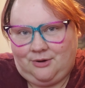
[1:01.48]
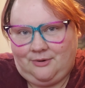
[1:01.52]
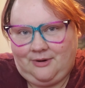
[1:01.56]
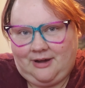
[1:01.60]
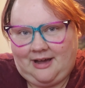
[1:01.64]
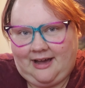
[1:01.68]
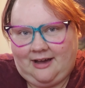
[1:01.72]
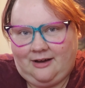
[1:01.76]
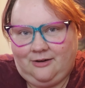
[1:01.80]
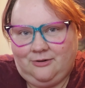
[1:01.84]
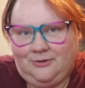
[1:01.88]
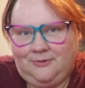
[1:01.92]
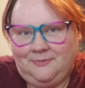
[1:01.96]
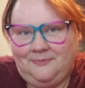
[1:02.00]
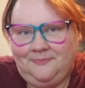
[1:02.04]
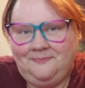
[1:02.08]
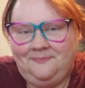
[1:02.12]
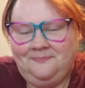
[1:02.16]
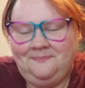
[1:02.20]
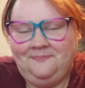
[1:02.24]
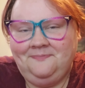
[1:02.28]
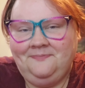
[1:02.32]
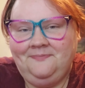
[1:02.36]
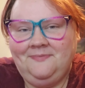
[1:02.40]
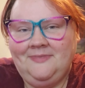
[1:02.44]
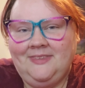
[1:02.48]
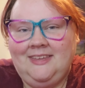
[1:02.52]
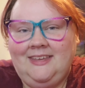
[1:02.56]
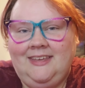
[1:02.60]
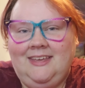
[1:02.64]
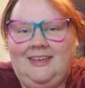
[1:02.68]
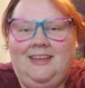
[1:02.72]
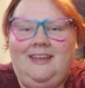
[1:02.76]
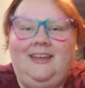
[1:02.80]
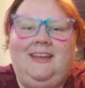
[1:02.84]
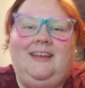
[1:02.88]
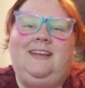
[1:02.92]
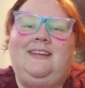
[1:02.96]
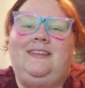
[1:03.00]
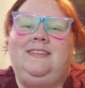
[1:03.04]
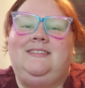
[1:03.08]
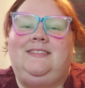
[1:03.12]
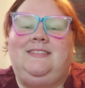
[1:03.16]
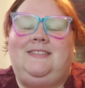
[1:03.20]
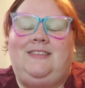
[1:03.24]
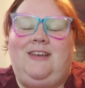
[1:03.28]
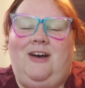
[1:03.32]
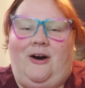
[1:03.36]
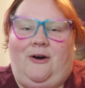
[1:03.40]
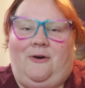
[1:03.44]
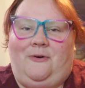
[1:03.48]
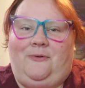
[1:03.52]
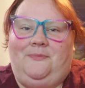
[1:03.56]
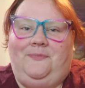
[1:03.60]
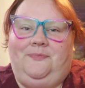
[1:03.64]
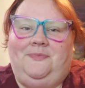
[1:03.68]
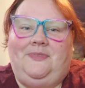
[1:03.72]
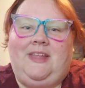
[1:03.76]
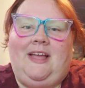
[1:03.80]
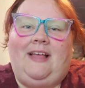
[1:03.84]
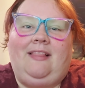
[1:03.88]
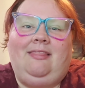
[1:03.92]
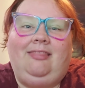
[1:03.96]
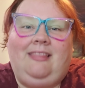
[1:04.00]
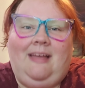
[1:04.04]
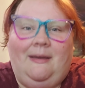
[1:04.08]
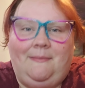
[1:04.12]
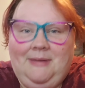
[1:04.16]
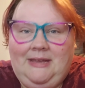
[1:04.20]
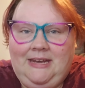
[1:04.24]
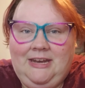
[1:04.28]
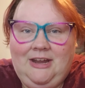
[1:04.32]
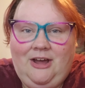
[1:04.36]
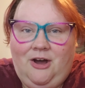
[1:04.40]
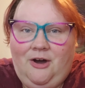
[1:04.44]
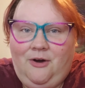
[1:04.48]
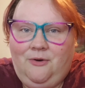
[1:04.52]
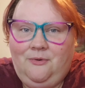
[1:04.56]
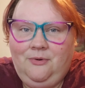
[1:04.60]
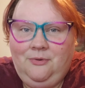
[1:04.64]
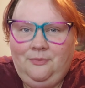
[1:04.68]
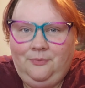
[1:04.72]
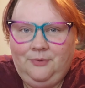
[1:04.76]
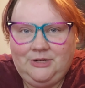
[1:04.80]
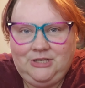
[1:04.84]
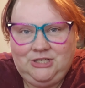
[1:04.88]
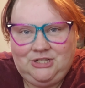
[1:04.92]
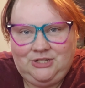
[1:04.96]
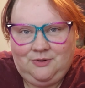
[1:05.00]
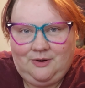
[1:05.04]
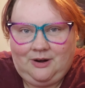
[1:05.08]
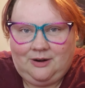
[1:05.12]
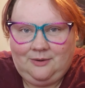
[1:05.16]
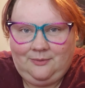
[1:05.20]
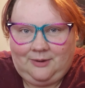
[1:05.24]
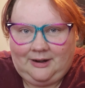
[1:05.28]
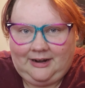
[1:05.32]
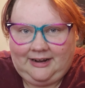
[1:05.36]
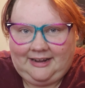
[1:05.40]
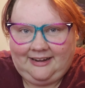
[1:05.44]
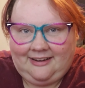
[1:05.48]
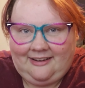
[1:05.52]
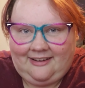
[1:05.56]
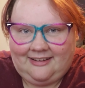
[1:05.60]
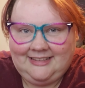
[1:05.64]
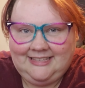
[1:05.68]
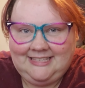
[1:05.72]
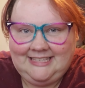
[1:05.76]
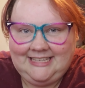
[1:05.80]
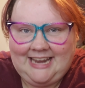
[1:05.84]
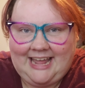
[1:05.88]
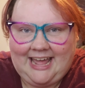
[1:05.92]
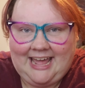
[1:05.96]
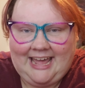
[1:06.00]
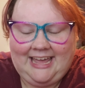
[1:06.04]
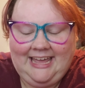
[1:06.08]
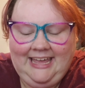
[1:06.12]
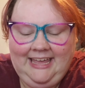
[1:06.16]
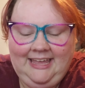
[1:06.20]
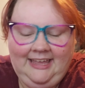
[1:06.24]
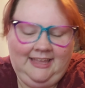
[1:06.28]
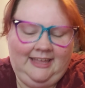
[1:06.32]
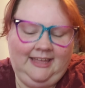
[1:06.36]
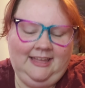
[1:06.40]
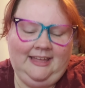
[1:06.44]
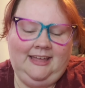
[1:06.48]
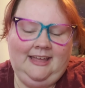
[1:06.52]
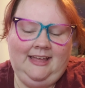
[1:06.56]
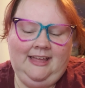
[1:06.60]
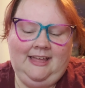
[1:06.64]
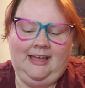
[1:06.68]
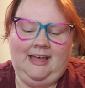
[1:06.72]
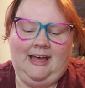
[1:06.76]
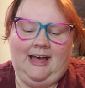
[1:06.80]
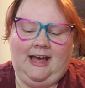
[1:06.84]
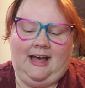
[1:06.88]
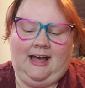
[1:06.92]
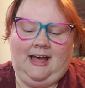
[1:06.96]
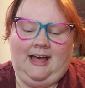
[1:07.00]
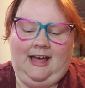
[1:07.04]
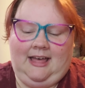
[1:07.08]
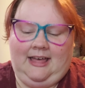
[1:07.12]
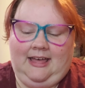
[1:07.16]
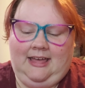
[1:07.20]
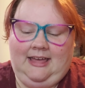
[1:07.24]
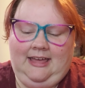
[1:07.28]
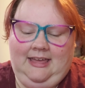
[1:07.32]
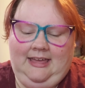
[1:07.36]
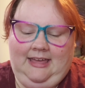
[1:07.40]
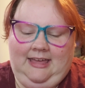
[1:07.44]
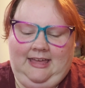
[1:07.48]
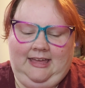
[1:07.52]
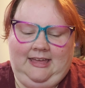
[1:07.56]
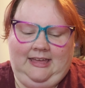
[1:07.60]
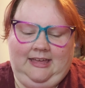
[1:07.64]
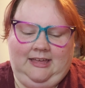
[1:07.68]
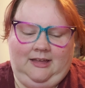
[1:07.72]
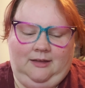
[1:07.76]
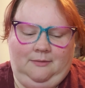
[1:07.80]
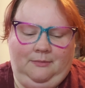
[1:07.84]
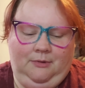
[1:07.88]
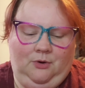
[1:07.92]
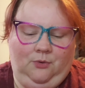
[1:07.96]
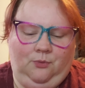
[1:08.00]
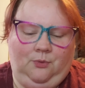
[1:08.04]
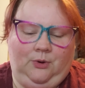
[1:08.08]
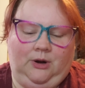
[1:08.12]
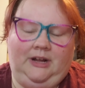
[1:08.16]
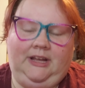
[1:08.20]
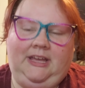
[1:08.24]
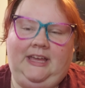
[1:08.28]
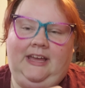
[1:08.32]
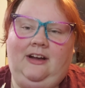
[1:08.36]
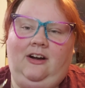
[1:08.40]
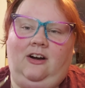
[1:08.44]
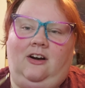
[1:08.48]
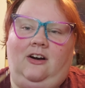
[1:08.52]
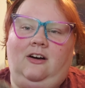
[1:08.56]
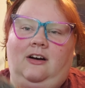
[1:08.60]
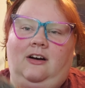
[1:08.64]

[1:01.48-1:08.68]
know how. So, let me know what you are working on today. I am working